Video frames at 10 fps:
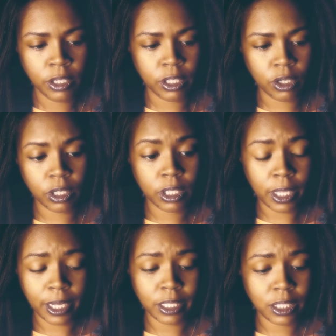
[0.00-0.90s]
they're going to
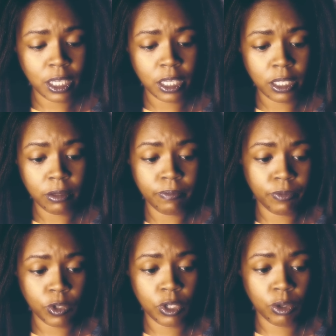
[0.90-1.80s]
like i said
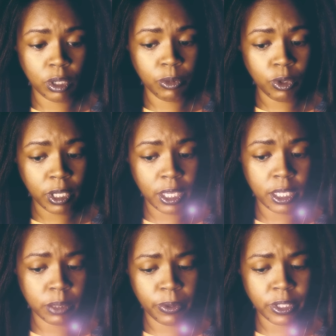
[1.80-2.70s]
you know communicate
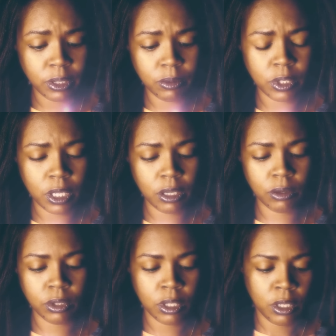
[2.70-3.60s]
express
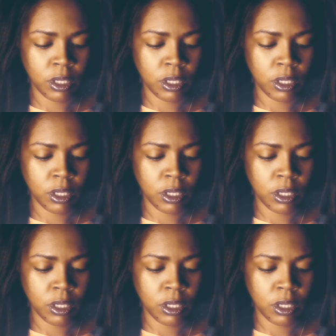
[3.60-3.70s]
themselves